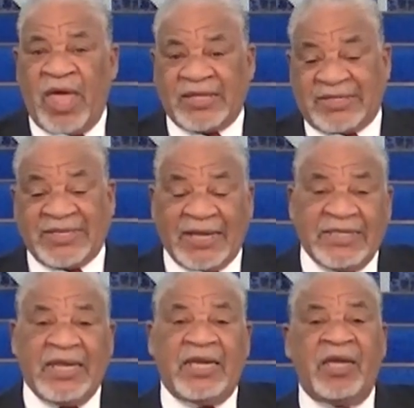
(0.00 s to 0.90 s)
that
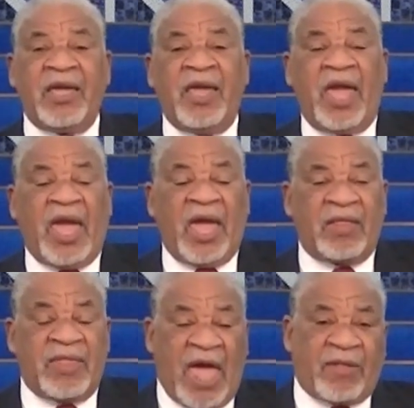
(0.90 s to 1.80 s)
Sunday,
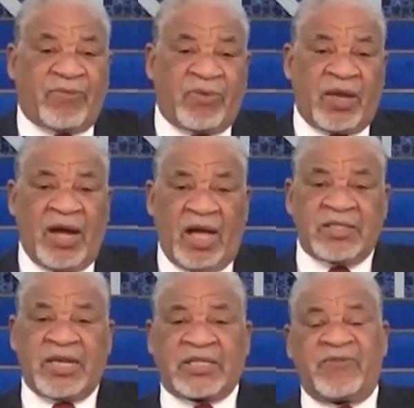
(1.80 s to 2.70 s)
and that the
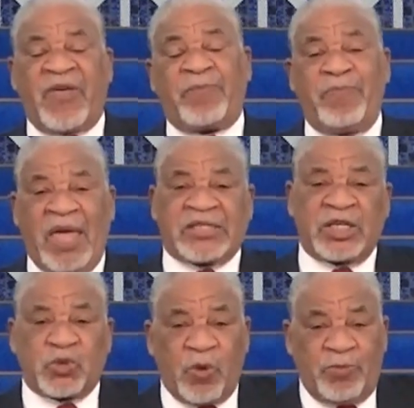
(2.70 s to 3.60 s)
context of that
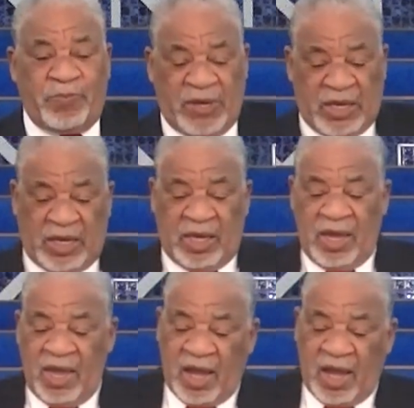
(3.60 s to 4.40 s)
message will be